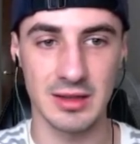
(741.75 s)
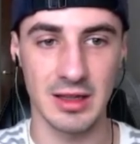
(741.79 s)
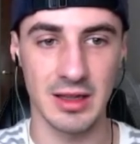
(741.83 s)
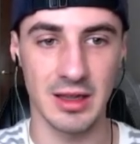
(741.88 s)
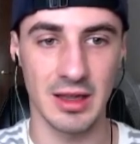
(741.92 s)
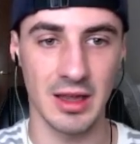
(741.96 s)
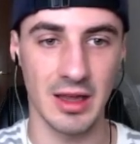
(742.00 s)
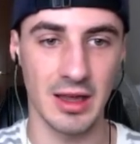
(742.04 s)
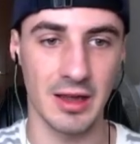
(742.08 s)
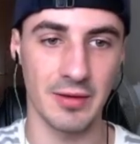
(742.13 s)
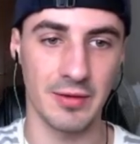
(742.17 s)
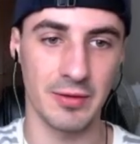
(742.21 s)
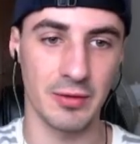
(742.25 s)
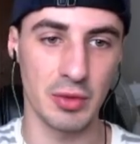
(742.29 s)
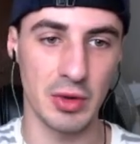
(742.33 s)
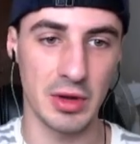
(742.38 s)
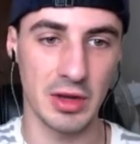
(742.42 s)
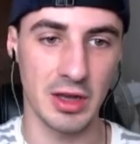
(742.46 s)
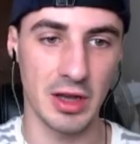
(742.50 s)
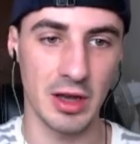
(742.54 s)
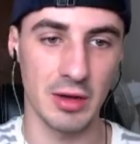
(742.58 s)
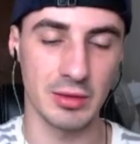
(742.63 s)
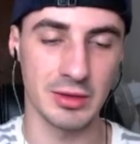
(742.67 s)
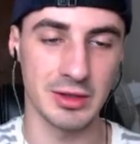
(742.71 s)
if
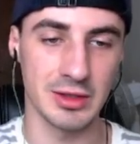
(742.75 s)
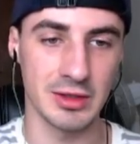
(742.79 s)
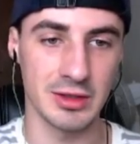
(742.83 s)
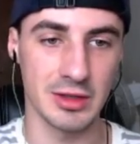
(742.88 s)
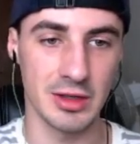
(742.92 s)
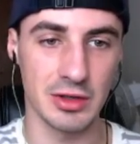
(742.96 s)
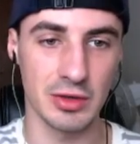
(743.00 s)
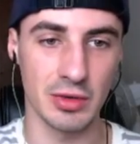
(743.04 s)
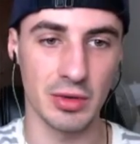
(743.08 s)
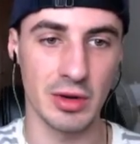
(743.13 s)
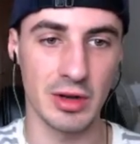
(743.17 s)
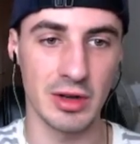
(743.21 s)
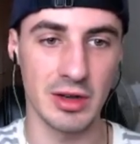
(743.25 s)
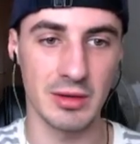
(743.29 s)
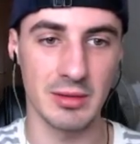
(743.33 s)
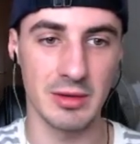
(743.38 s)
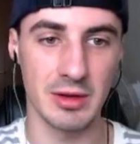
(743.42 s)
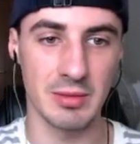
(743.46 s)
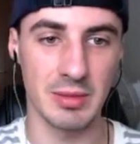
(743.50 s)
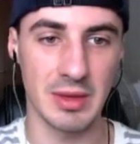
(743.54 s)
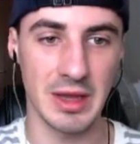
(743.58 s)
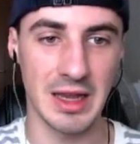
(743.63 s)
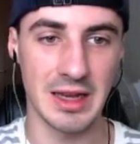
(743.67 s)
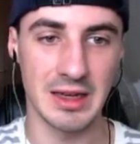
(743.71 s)
Rickert wasn't to join him,
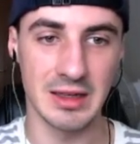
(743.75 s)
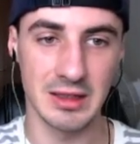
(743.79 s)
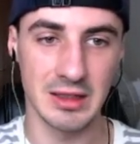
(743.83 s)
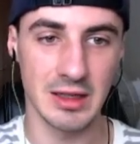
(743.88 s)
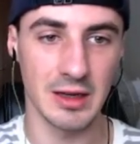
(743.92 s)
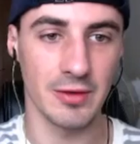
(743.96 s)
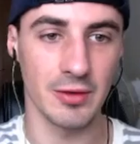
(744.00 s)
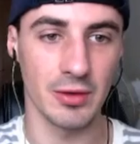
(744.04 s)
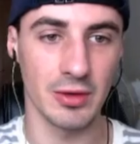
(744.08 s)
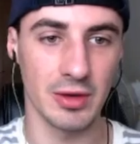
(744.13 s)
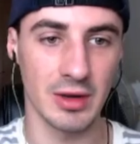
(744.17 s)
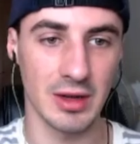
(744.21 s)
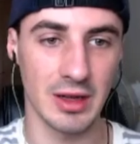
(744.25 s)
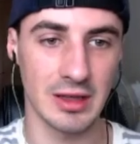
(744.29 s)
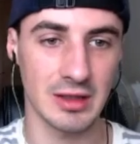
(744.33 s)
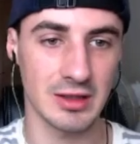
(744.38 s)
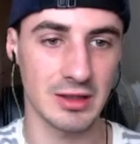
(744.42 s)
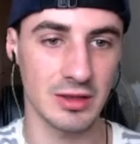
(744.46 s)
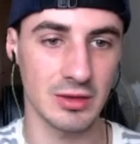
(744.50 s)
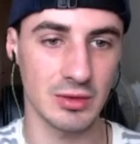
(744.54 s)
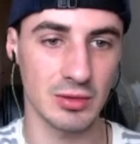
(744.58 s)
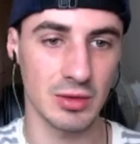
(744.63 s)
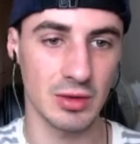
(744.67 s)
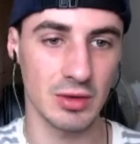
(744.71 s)
he'd be indifferent as
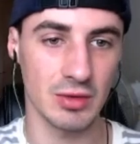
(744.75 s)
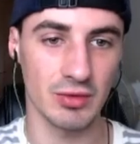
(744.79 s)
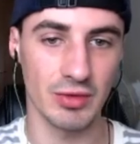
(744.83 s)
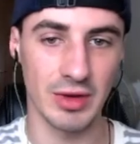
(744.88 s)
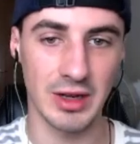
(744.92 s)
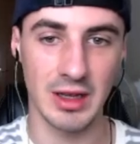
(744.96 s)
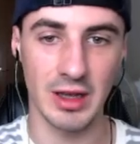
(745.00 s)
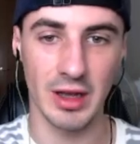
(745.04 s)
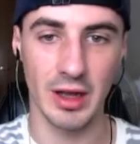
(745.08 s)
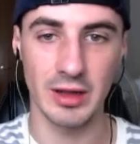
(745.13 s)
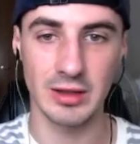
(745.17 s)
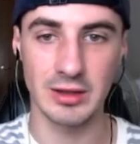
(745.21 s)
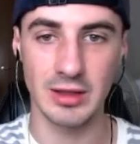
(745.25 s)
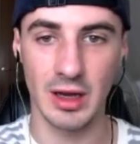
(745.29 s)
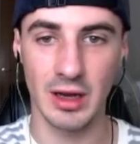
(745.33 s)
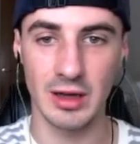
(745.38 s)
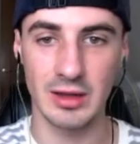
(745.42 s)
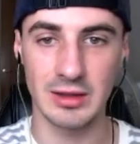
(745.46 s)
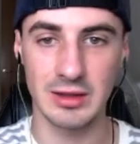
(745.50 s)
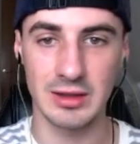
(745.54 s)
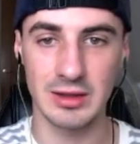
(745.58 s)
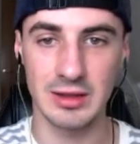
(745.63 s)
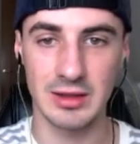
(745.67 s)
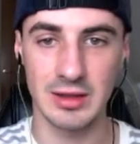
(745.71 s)
to what Rickert
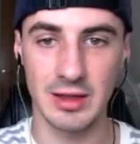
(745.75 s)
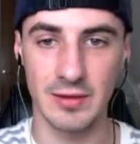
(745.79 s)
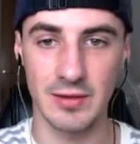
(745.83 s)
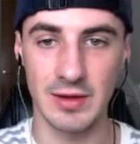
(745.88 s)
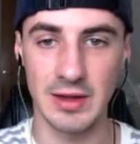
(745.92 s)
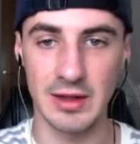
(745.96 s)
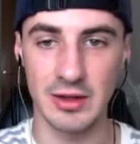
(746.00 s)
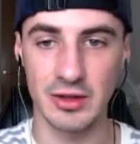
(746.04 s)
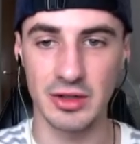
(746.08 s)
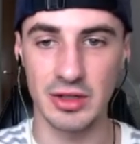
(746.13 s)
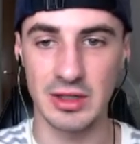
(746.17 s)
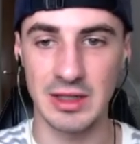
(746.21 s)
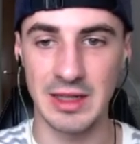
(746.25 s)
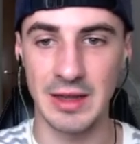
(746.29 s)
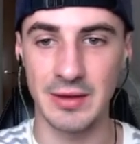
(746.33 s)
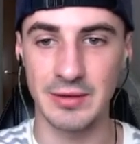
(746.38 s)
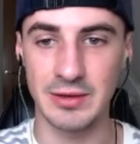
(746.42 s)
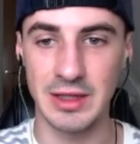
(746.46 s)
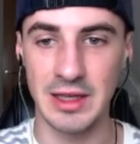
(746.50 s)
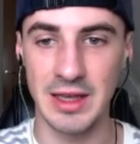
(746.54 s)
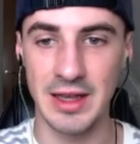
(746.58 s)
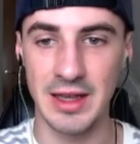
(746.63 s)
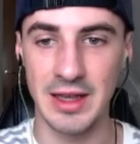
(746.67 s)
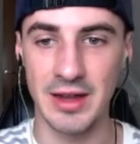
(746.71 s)
does, if he just
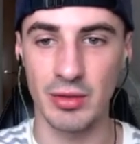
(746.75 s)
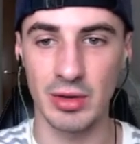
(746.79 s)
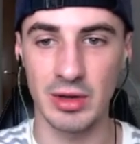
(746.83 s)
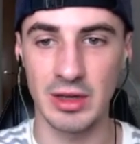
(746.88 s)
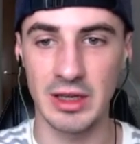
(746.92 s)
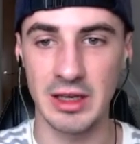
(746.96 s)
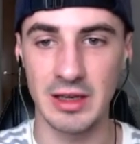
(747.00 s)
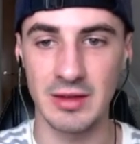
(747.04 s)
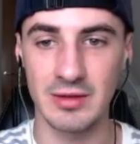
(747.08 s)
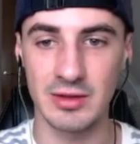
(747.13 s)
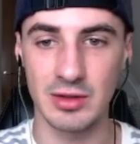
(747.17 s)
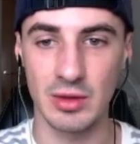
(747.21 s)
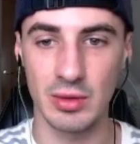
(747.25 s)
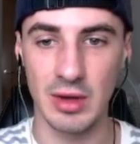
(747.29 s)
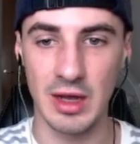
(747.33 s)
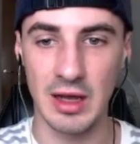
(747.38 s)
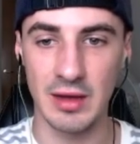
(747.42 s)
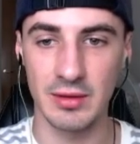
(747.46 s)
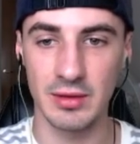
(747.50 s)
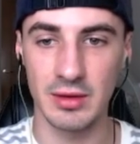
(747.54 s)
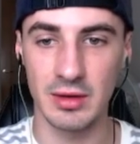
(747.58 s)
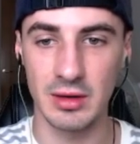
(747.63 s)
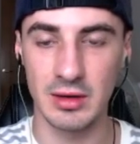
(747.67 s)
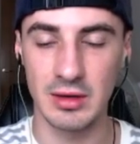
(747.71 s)
lives here or leaves or
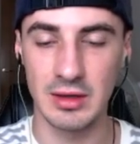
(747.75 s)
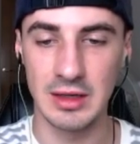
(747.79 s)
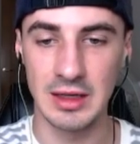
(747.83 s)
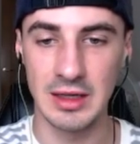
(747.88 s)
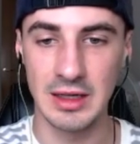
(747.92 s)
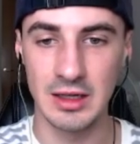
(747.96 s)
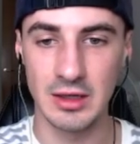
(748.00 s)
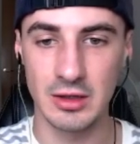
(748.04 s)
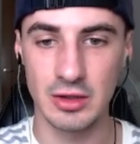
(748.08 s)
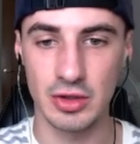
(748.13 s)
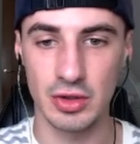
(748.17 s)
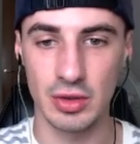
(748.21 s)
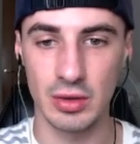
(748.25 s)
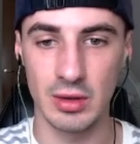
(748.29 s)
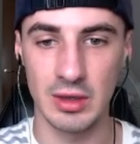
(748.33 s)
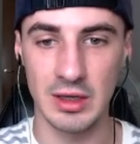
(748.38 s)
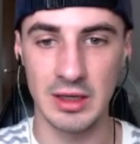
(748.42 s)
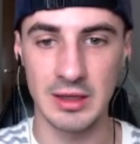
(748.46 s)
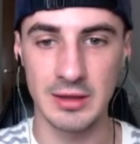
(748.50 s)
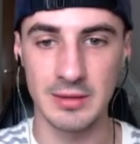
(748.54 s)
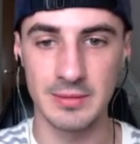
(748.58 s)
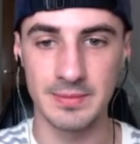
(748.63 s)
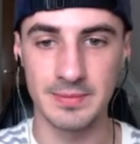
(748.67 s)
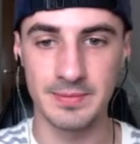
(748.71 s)
whatever,
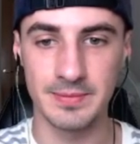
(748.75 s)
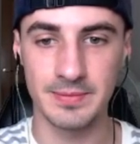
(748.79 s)
surely.